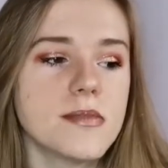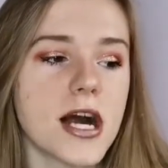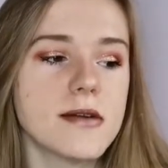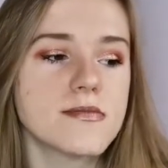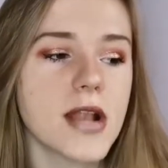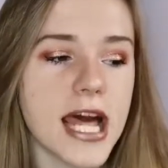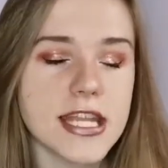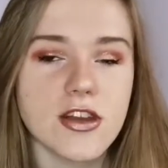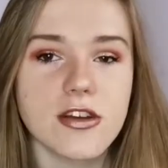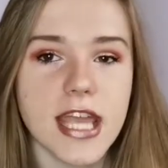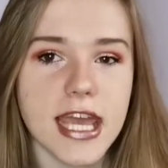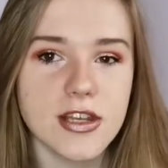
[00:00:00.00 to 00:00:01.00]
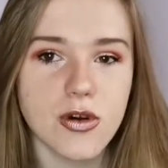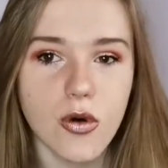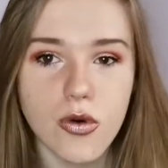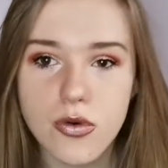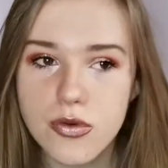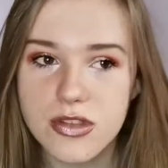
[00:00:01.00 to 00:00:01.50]
but I'm planning on getting
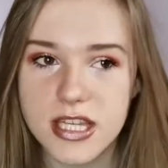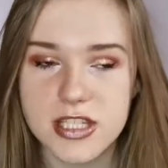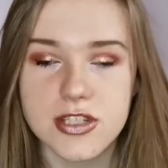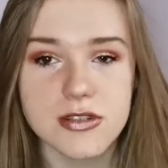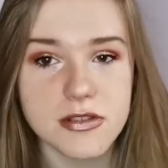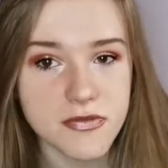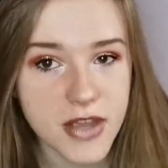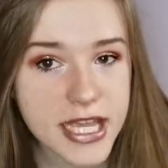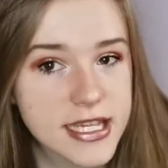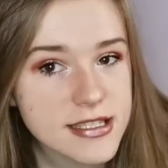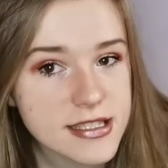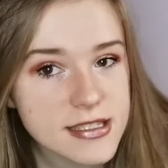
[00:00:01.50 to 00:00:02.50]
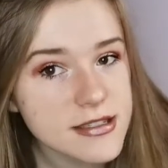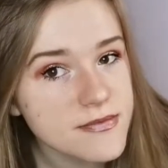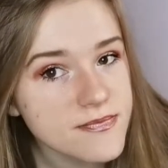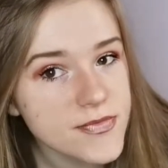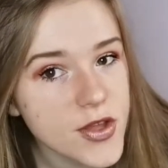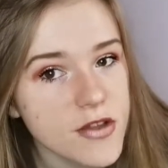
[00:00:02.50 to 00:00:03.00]
all the issues fixed
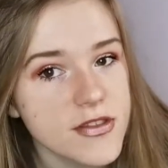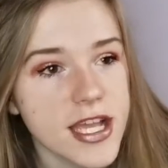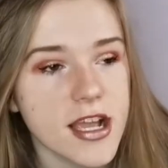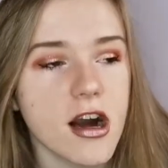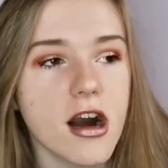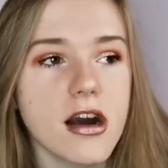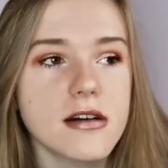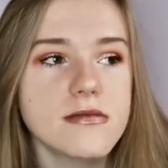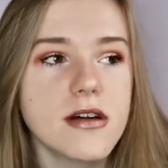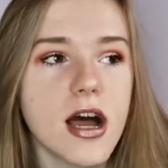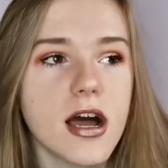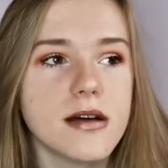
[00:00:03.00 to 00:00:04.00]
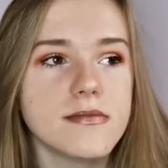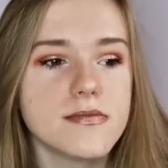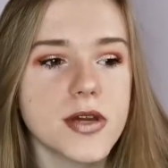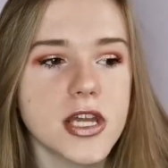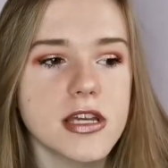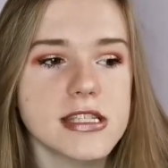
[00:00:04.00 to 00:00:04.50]
on that car,
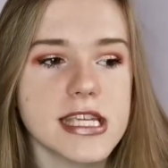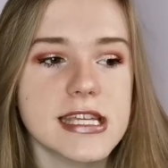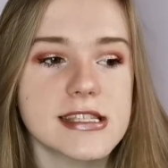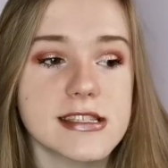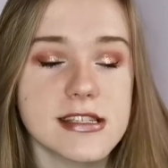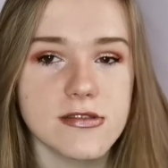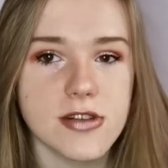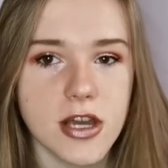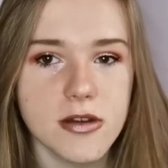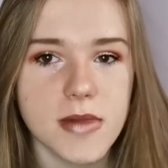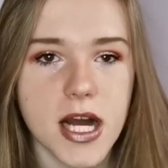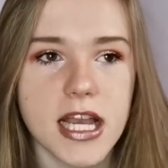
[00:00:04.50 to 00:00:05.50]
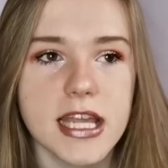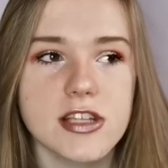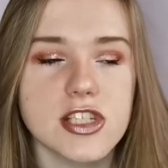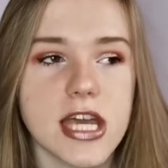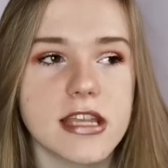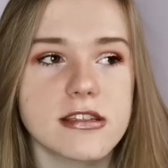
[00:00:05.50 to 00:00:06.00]
because it's still low
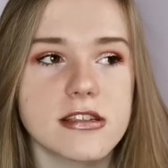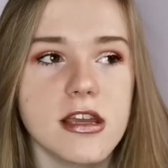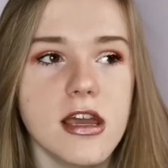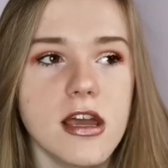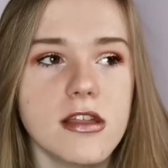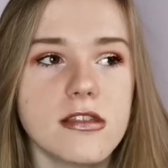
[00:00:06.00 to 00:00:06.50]
mileage, and